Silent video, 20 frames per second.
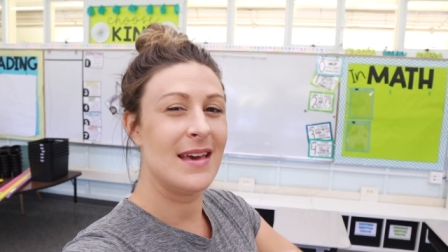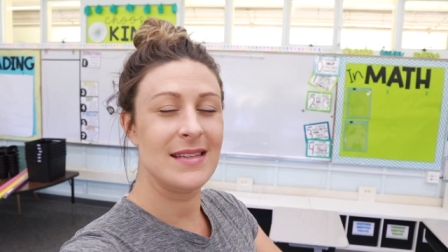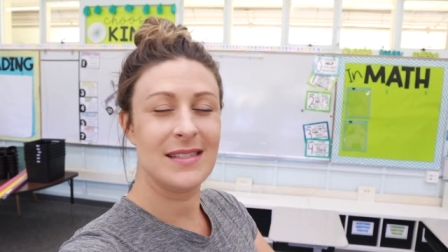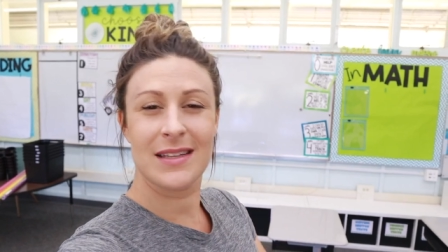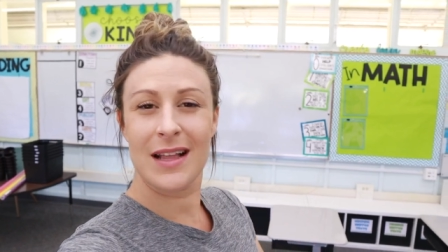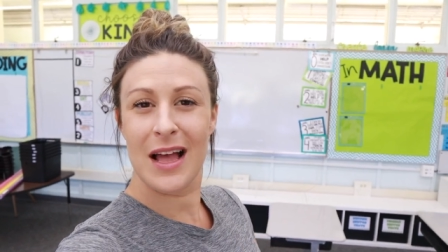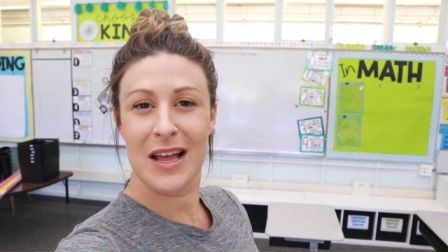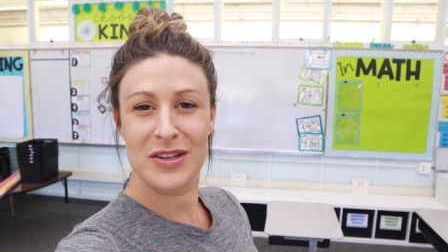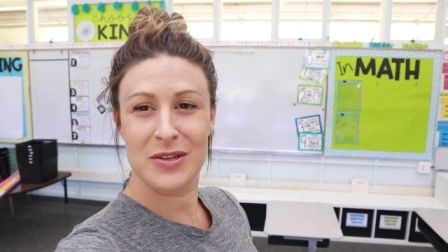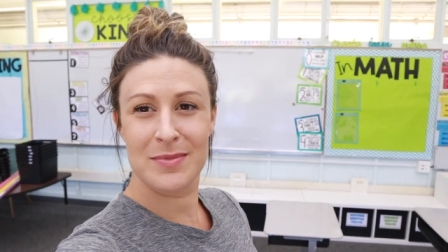This
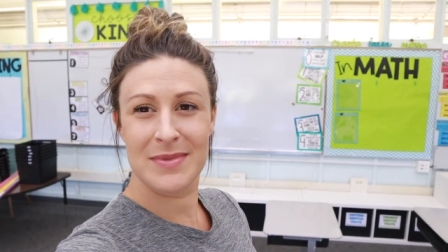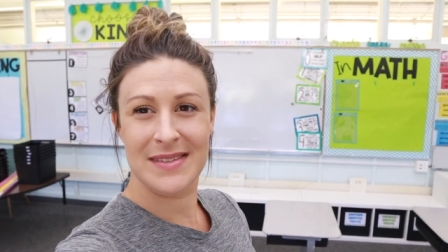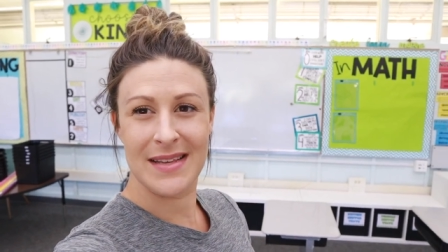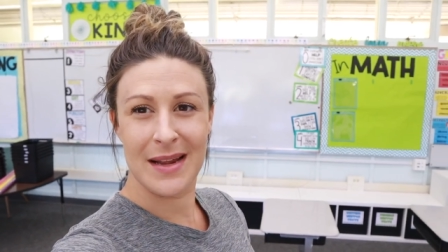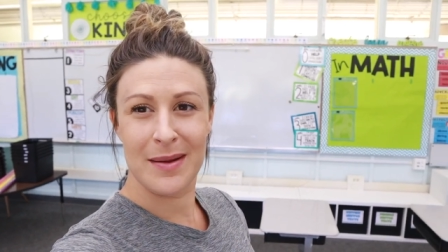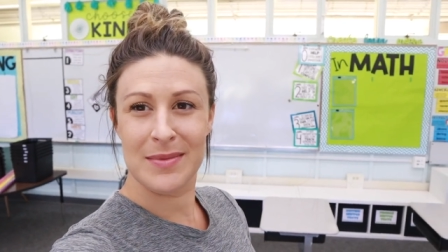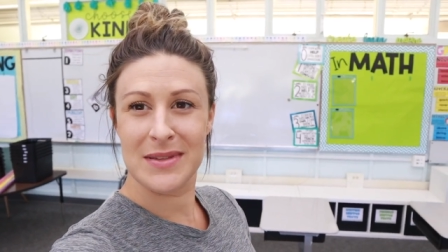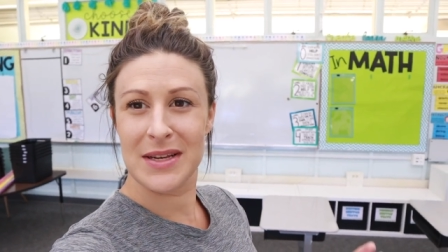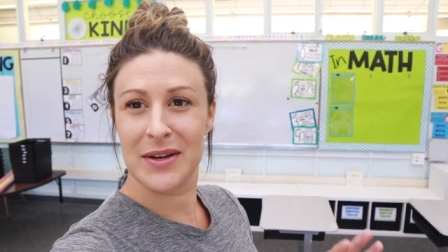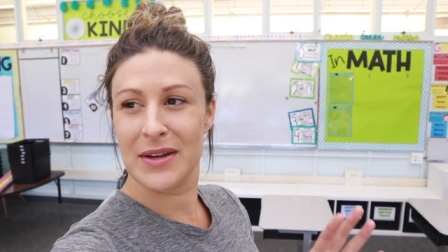classroom
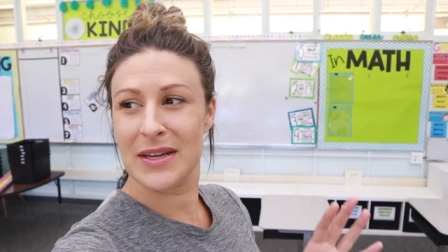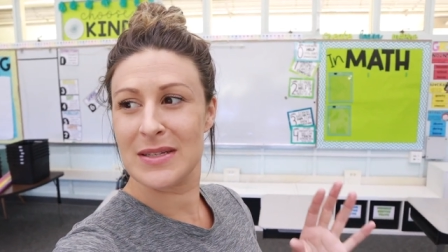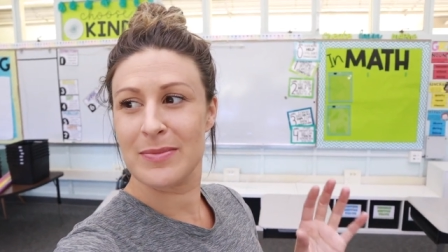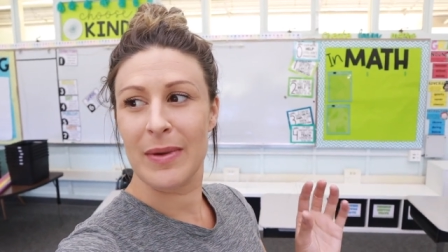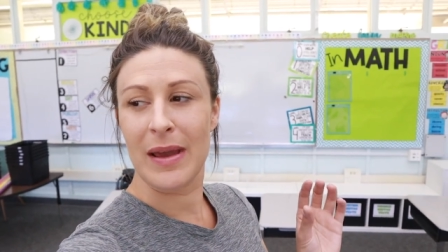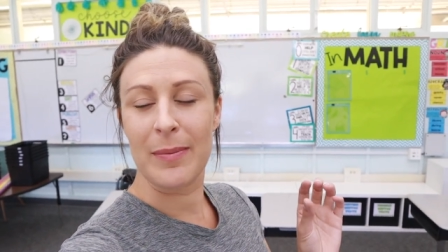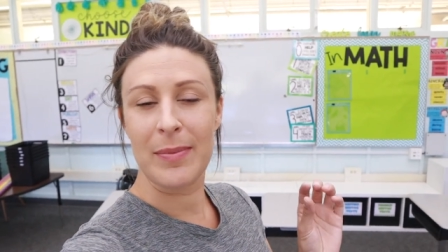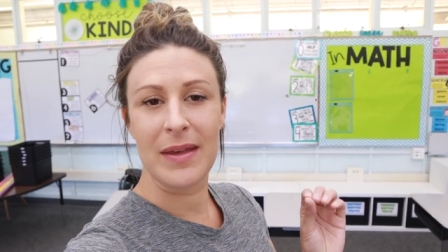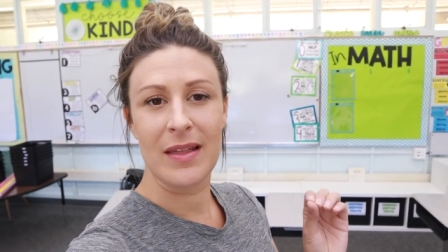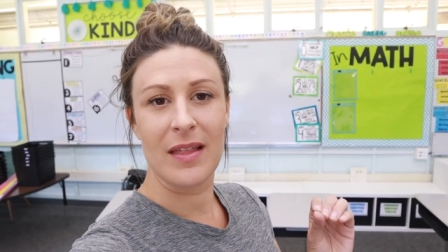setup series
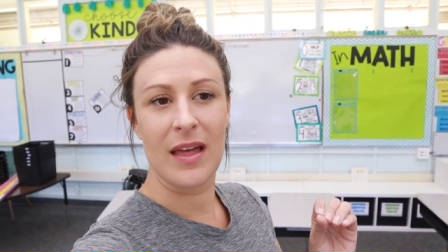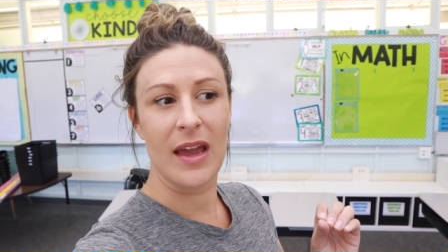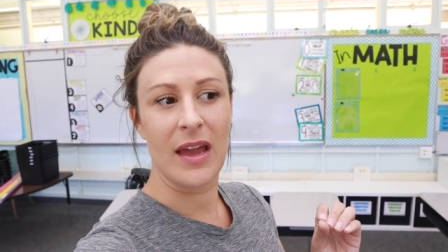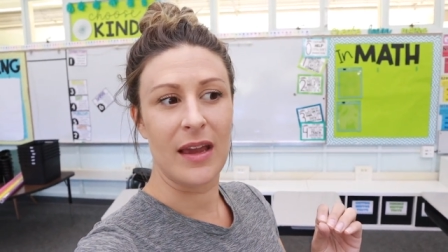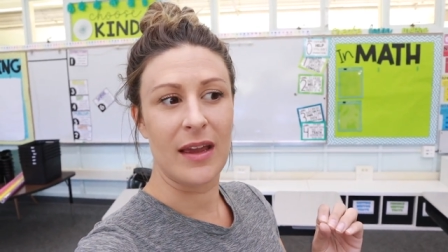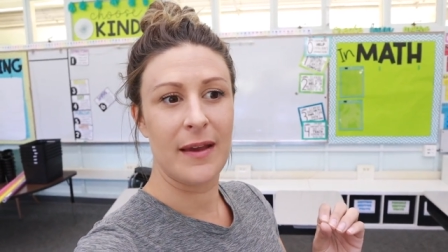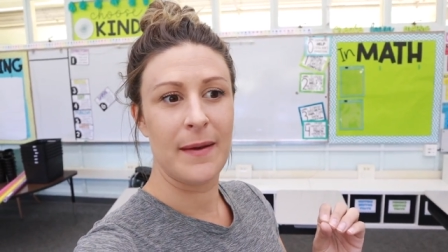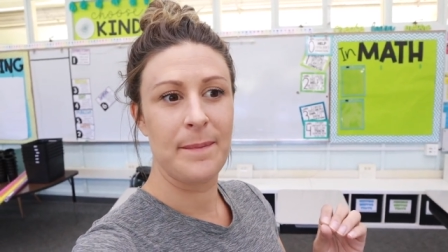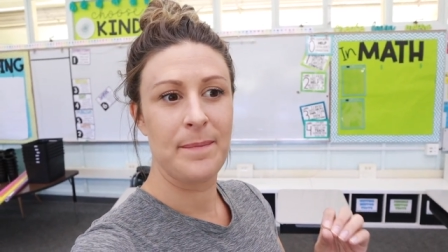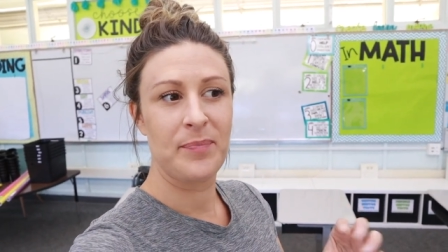might be
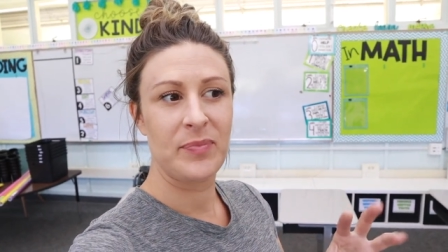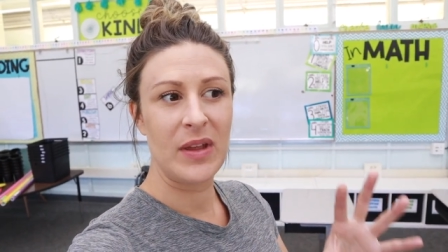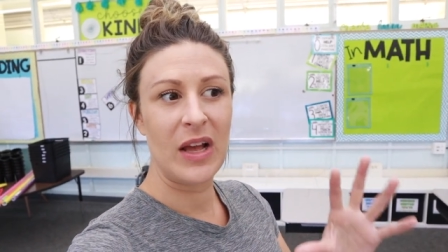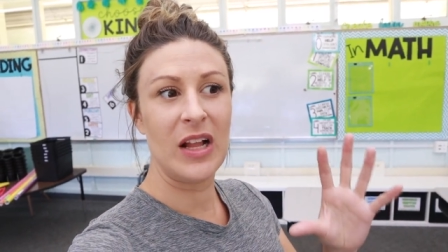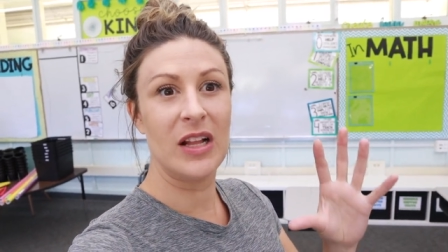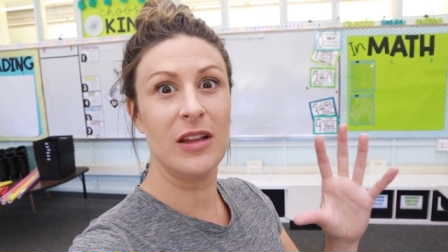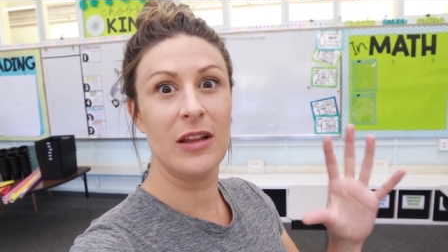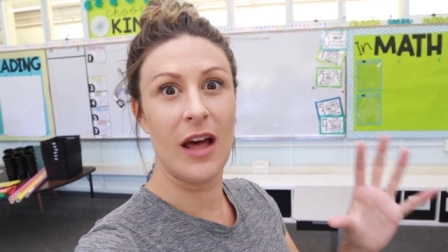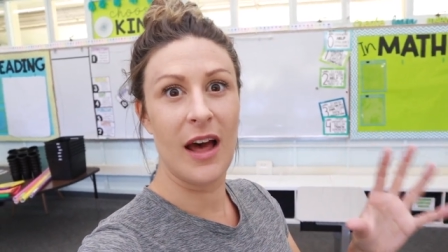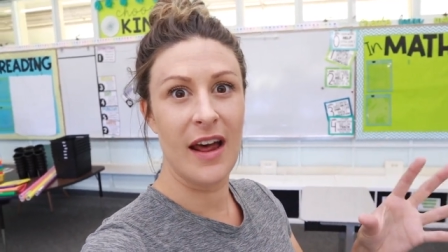like
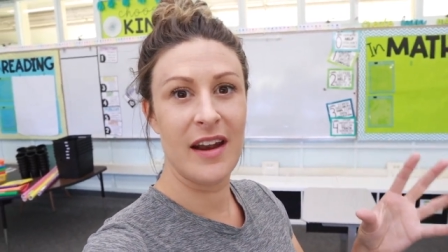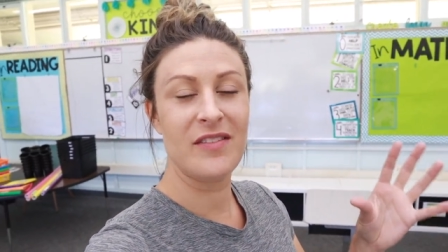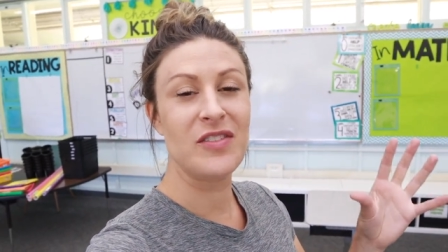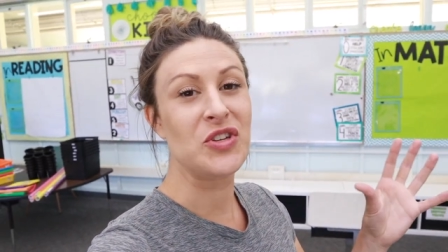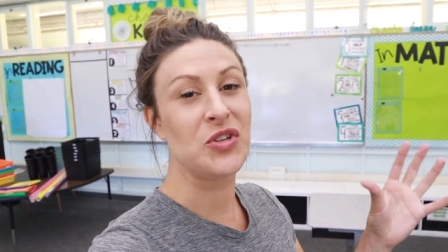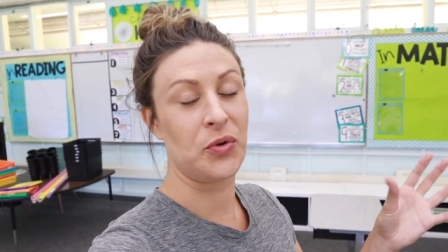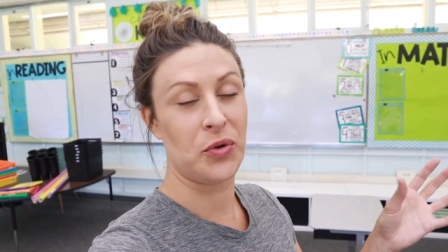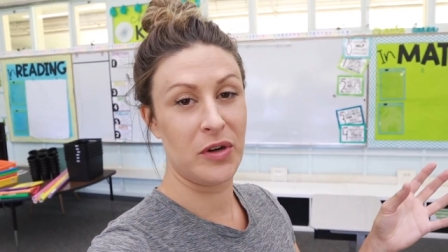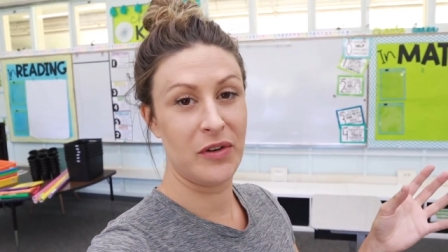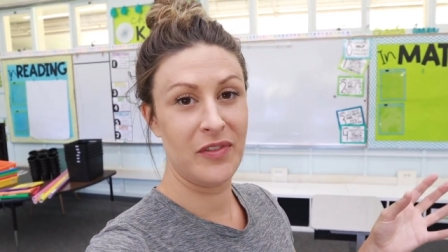a lot of
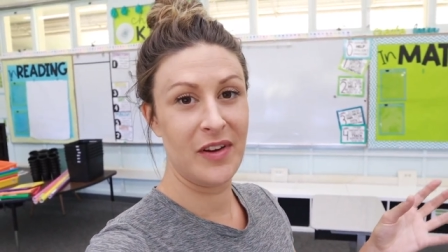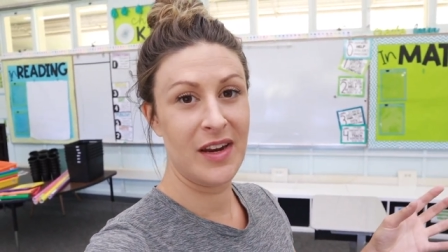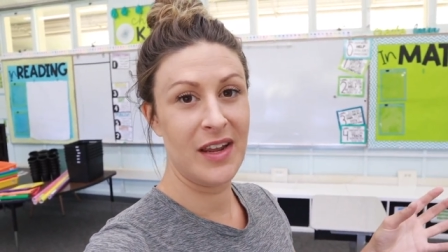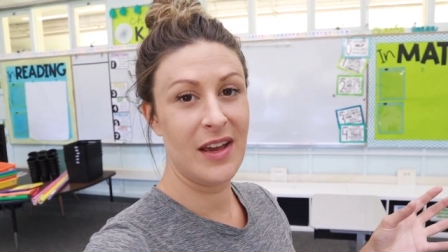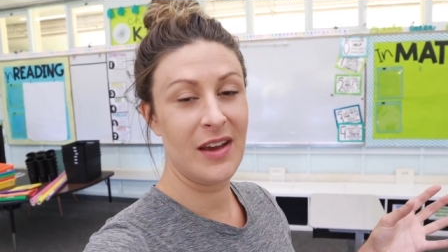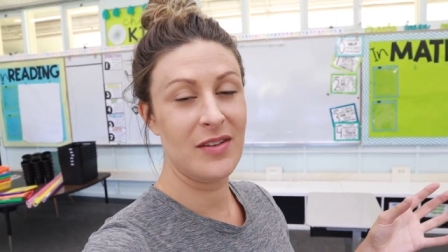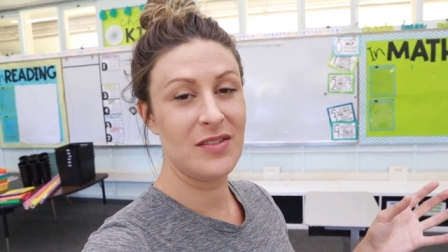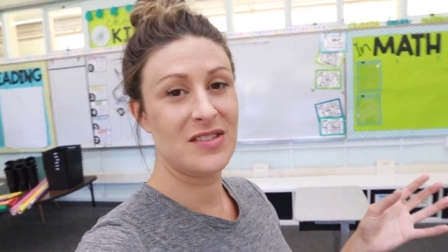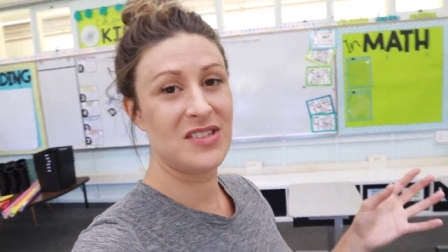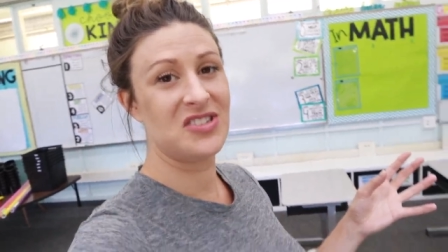shorter
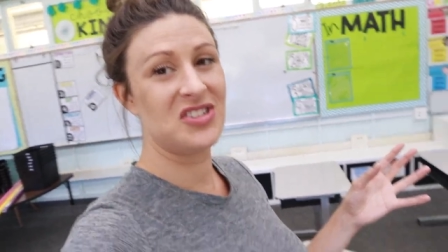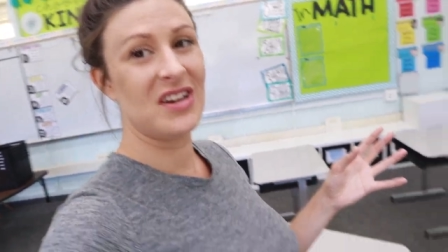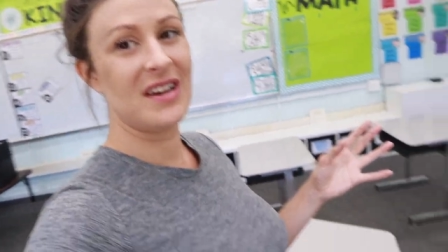videos,